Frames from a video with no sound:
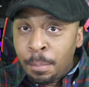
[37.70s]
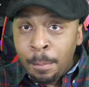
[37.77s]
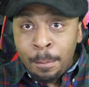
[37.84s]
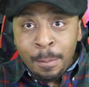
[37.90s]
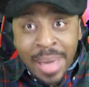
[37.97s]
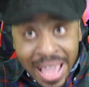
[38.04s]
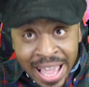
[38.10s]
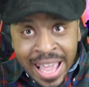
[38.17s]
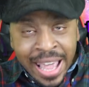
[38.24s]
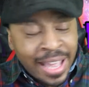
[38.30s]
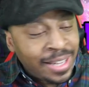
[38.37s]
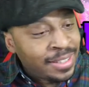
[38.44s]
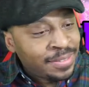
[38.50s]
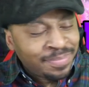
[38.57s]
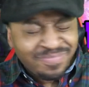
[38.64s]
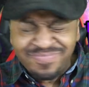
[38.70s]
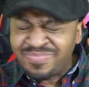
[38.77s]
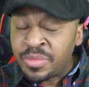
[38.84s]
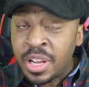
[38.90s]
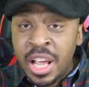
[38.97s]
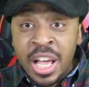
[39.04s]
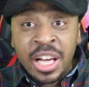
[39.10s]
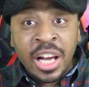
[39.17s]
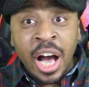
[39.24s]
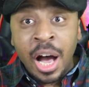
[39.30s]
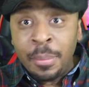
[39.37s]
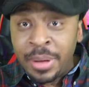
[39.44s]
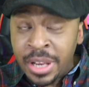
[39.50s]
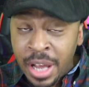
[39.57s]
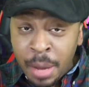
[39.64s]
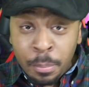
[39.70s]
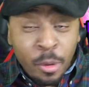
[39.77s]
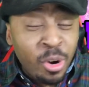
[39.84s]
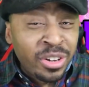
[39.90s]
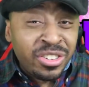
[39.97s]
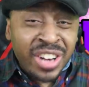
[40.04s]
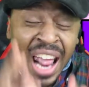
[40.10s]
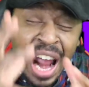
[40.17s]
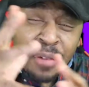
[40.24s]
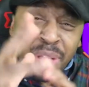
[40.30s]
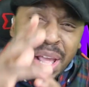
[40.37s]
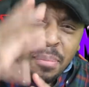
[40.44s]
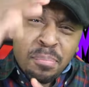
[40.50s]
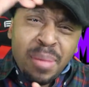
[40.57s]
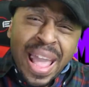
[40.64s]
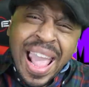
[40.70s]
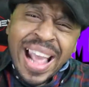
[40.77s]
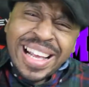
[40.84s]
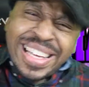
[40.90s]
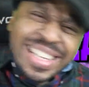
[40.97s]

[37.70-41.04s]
Man, coming up on Chariot Man